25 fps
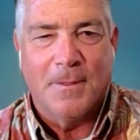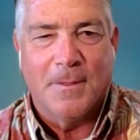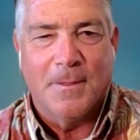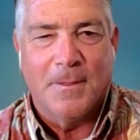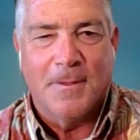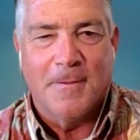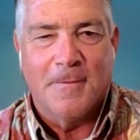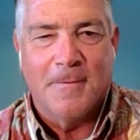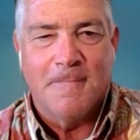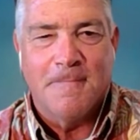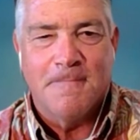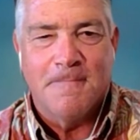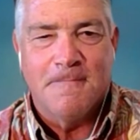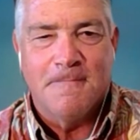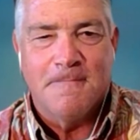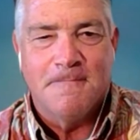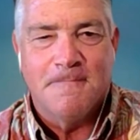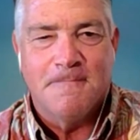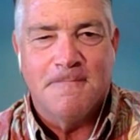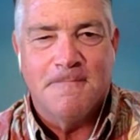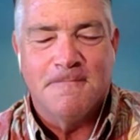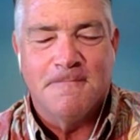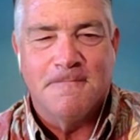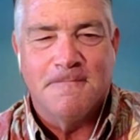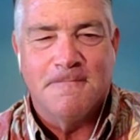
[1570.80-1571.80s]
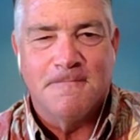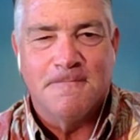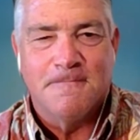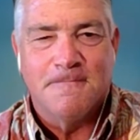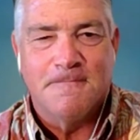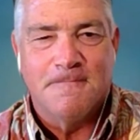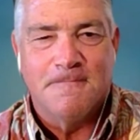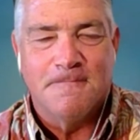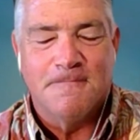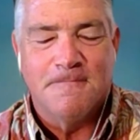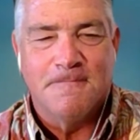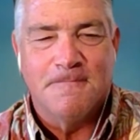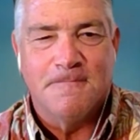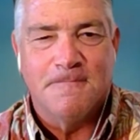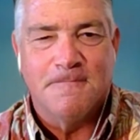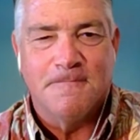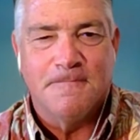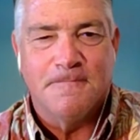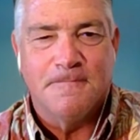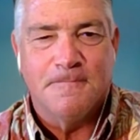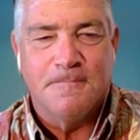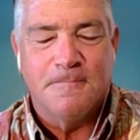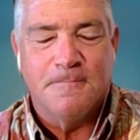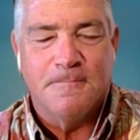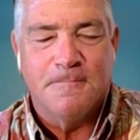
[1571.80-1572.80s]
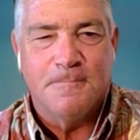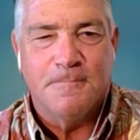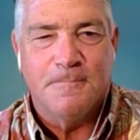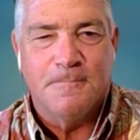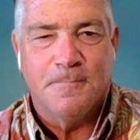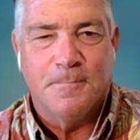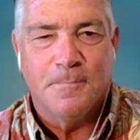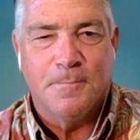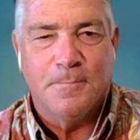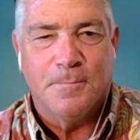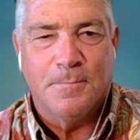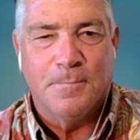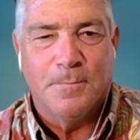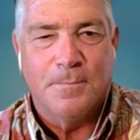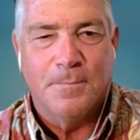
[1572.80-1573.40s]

The person shown says nothing.